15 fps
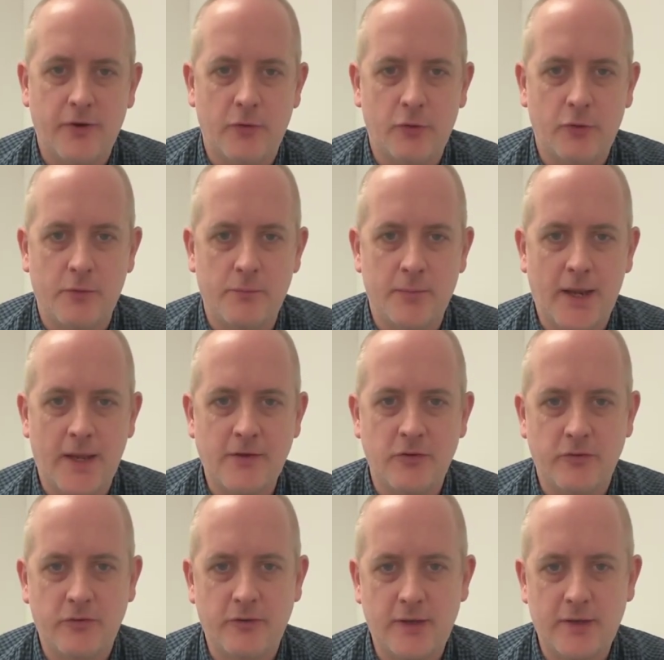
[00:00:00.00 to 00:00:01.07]
federal government
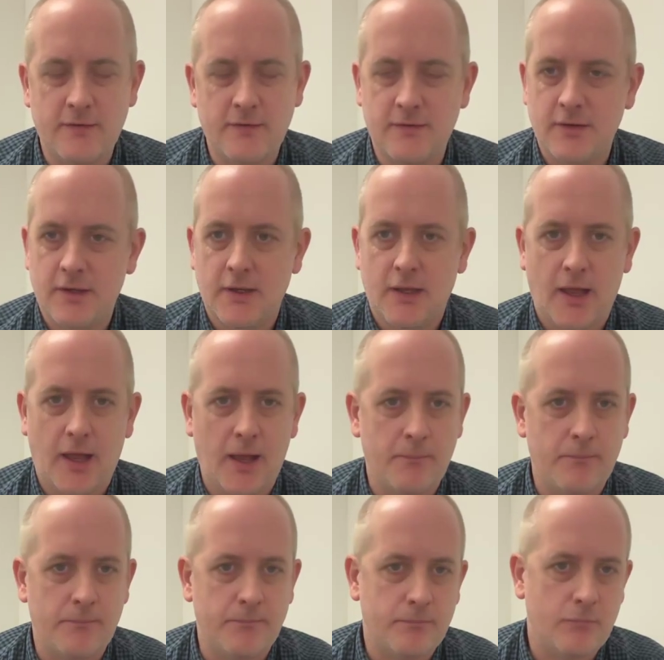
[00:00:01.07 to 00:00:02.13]
agencies.
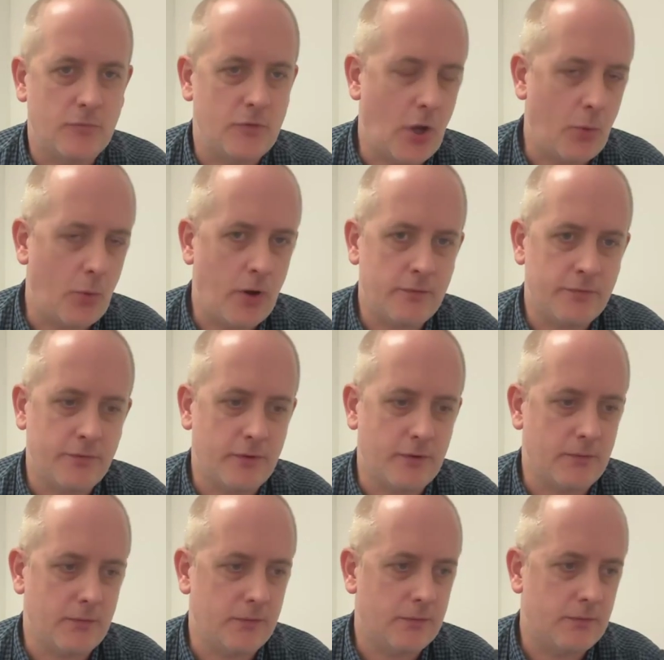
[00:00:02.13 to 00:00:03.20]
NOAA,
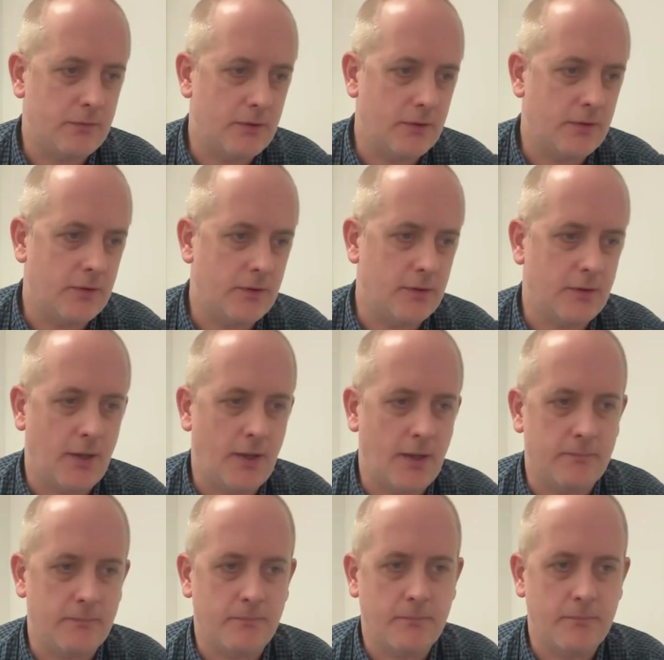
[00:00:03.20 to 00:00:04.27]
the
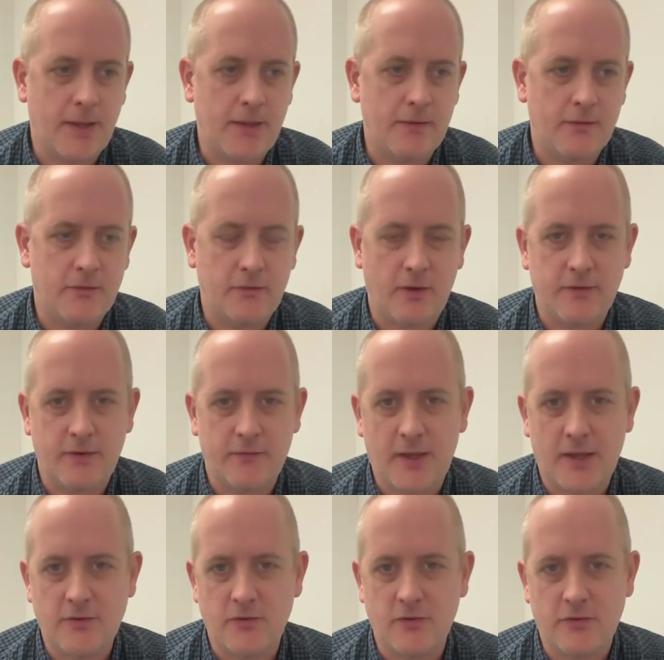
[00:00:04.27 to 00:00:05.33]
main
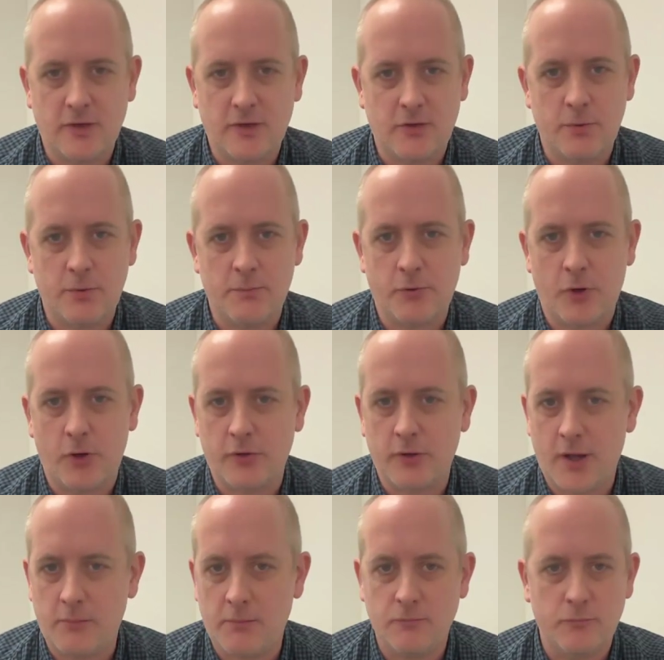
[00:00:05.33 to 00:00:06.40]
scientific agency, could be
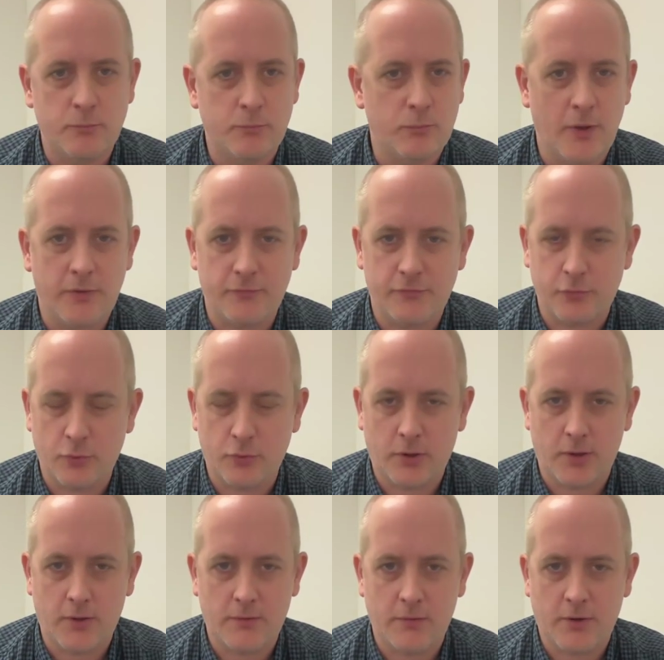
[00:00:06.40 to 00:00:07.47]
broken up, weather
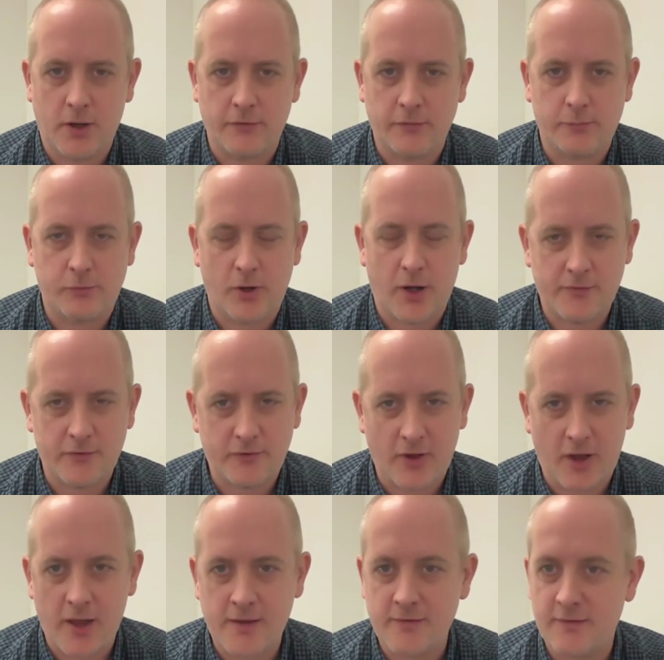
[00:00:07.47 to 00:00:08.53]
forecast
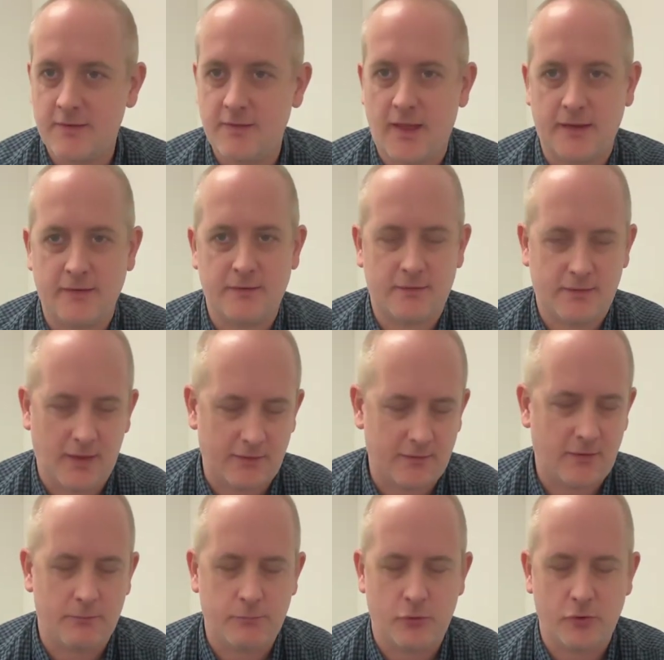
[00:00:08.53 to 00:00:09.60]
privatized.
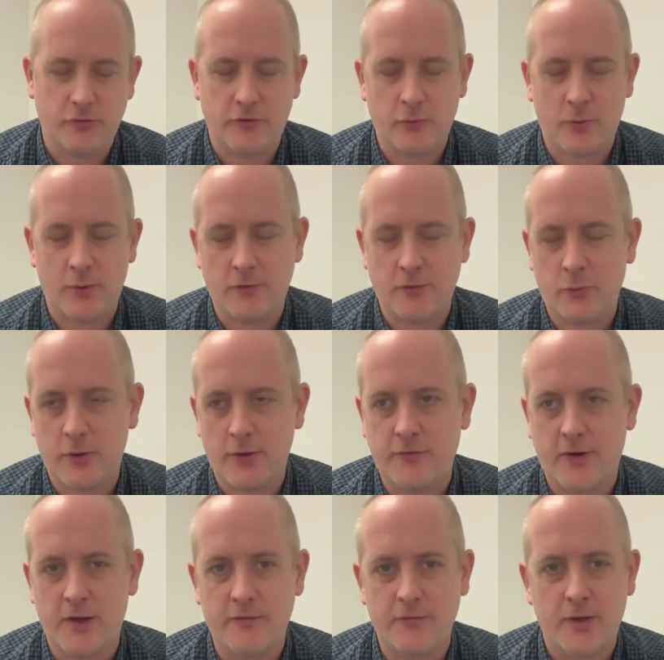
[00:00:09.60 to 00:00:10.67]
That's a Project
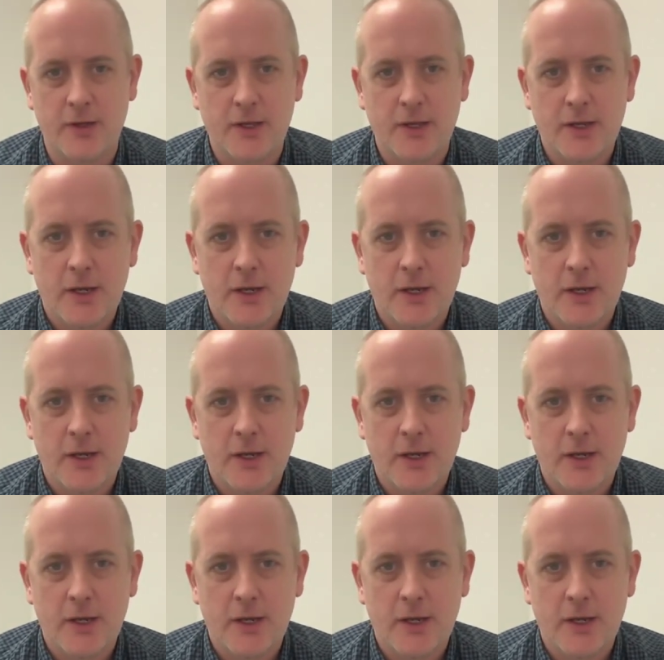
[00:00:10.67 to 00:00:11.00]
2025